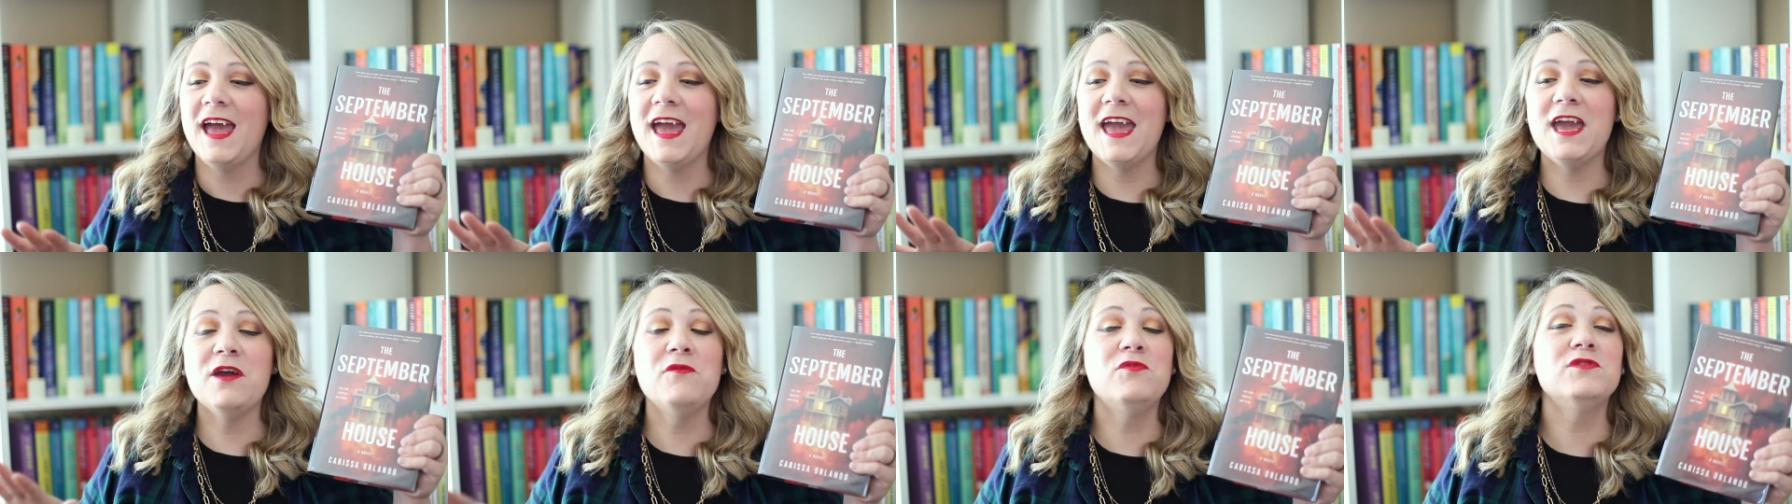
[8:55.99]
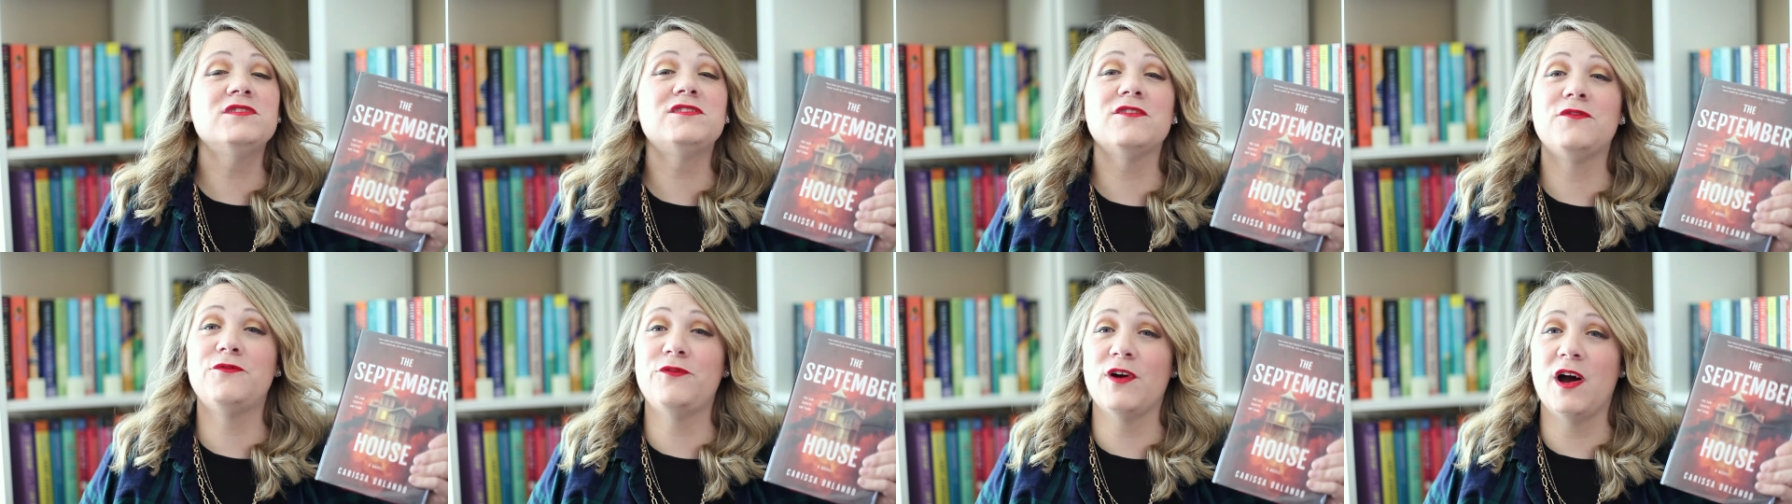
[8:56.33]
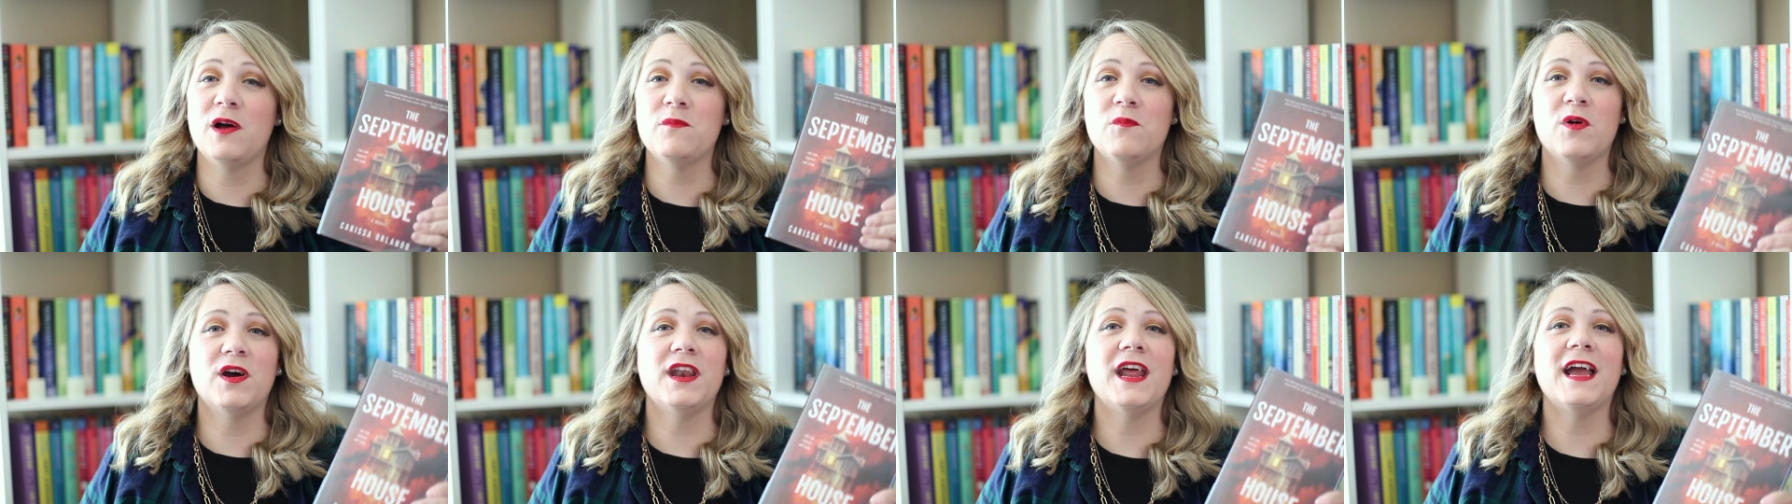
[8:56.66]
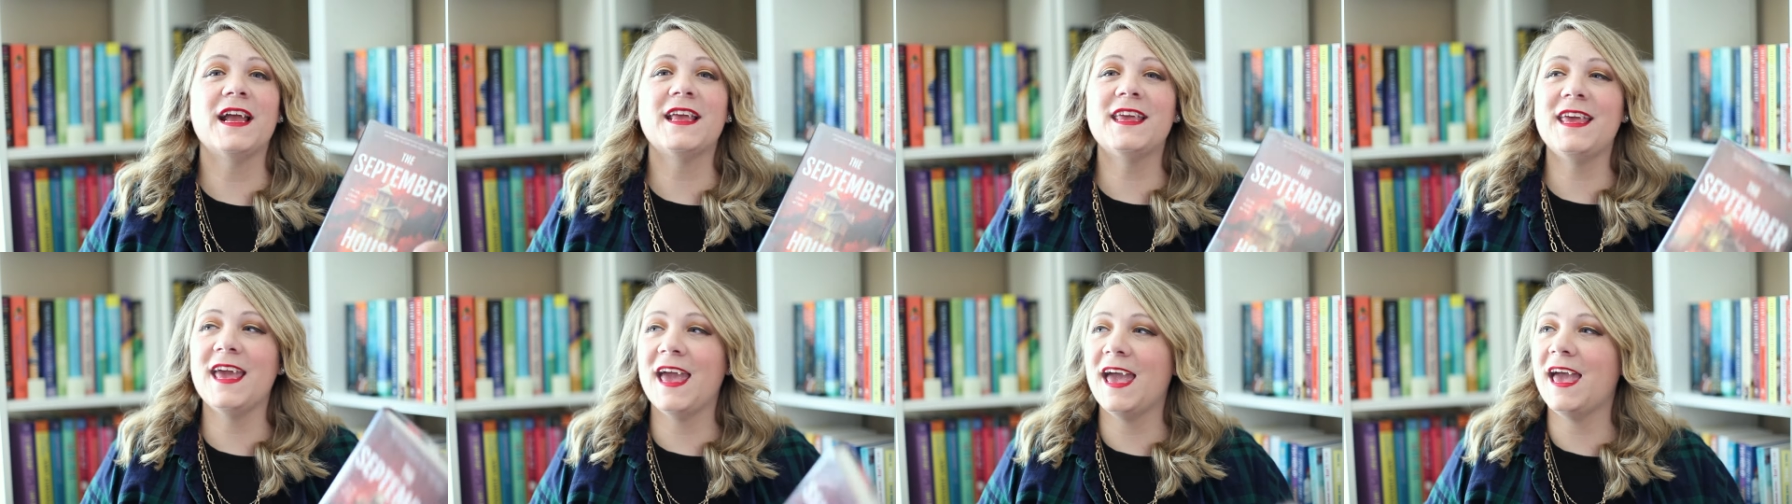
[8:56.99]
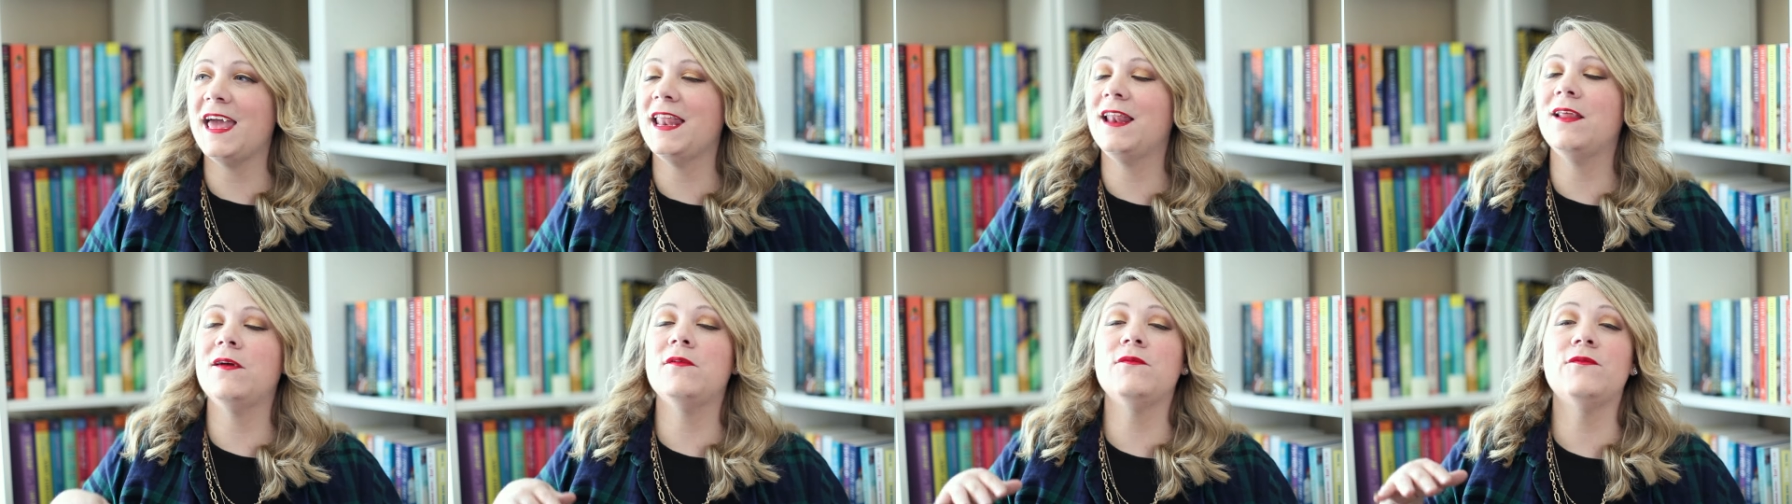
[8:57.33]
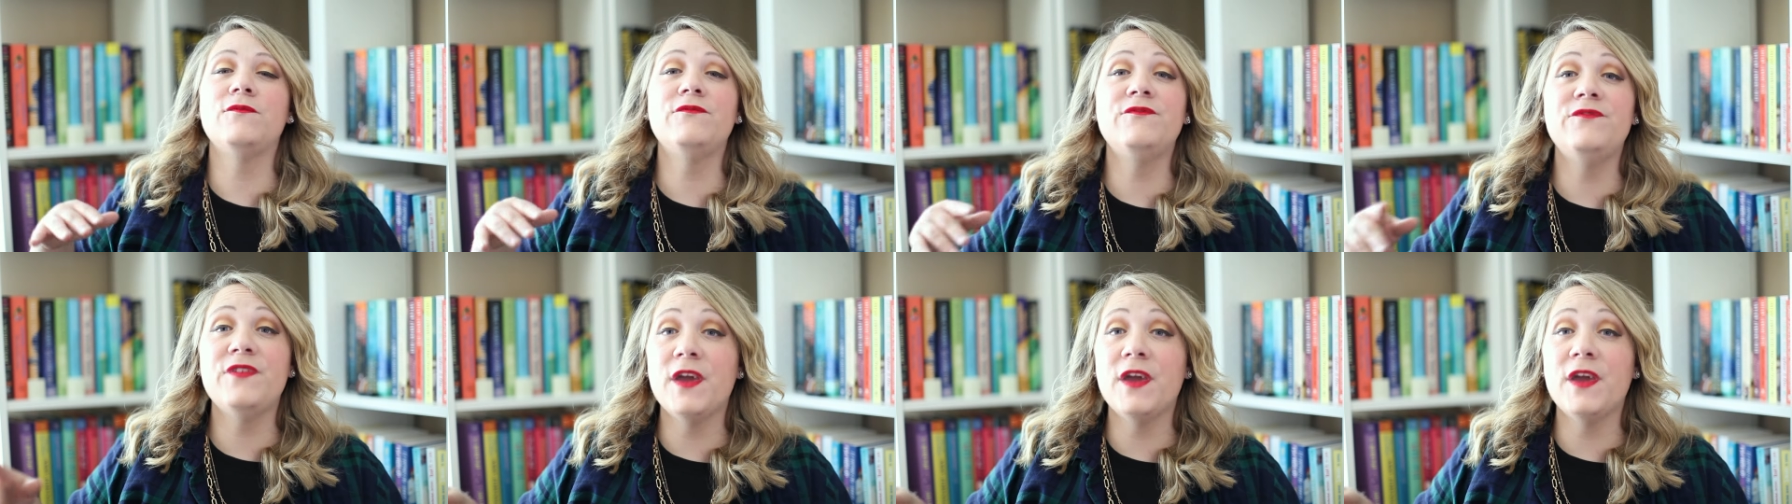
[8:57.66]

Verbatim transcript: it was a fun one. Again,